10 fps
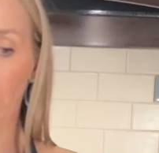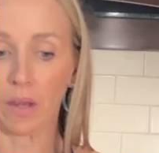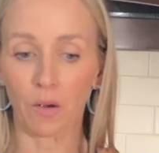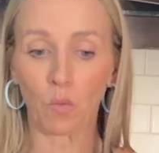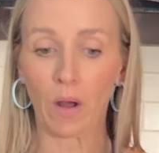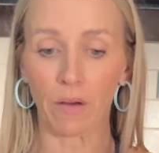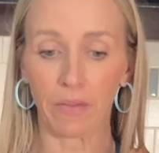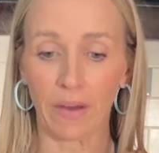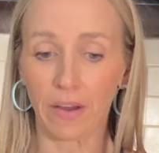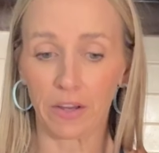And while
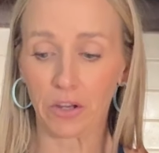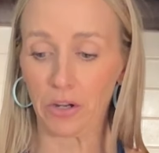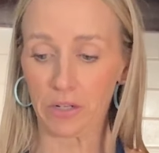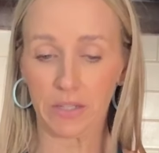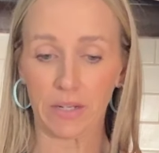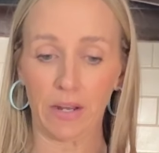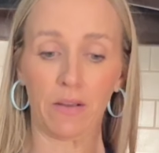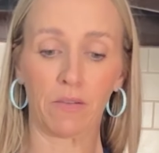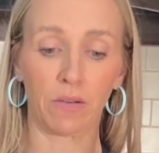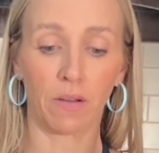that cooks
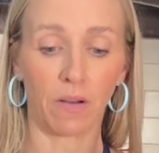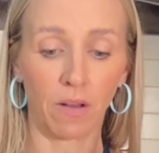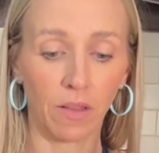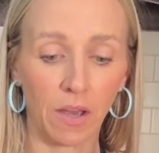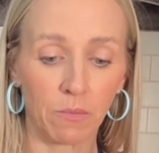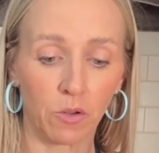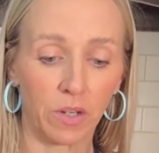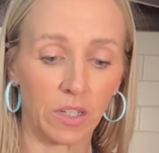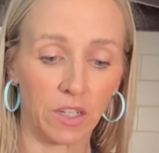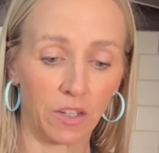down, all I'm
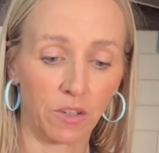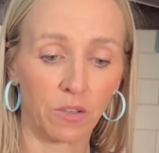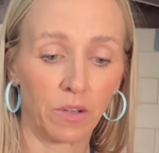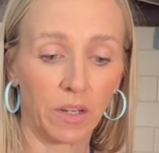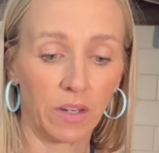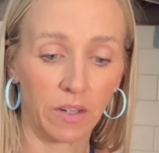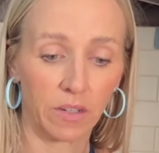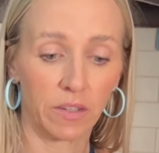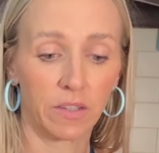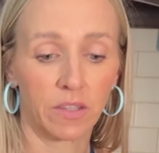going to do
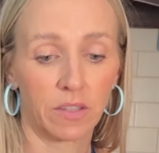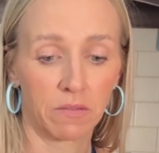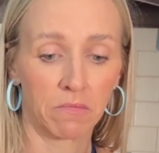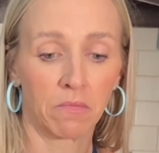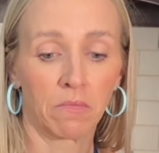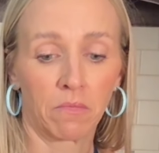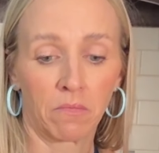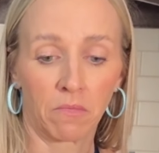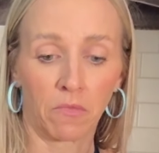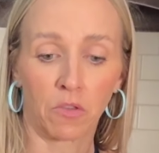is
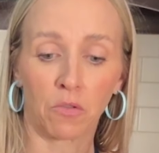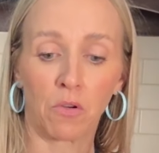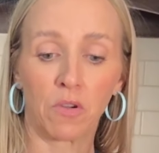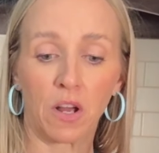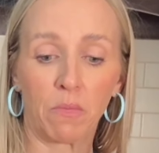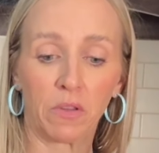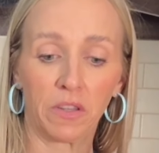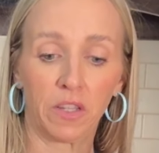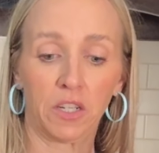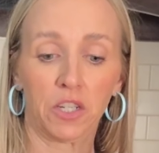throw a couple of
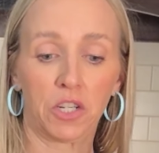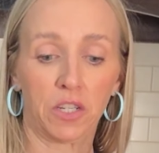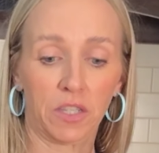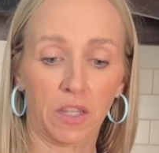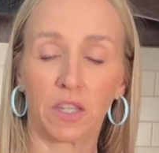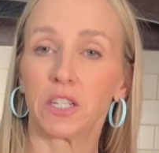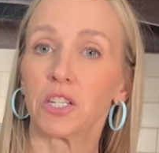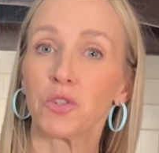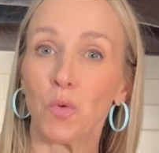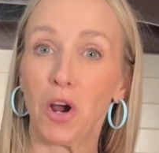the dishes in the
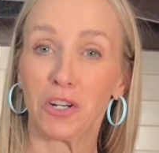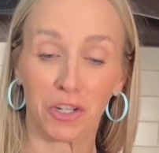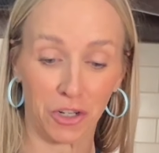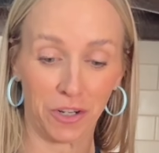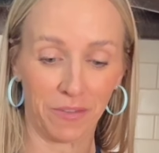dishwasher.